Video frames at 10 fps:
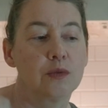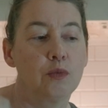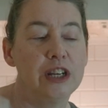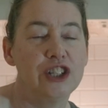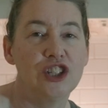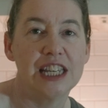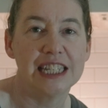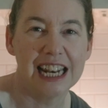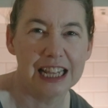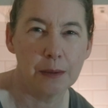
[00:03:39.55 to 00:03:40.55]
which is a
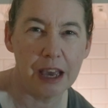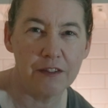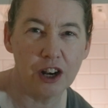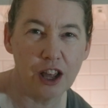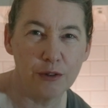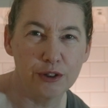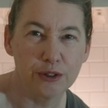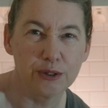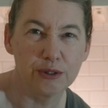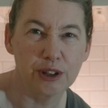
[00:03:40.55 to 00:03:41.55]
little bit of a
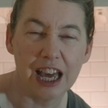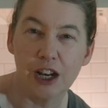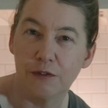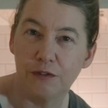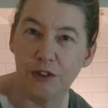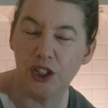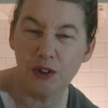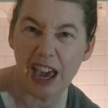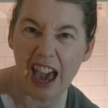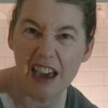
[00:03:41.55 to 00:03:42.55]
local kind of
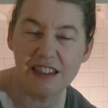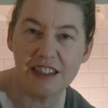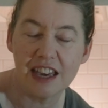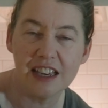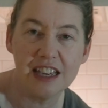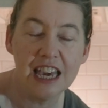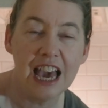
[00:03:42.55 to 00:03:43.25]
UK thing,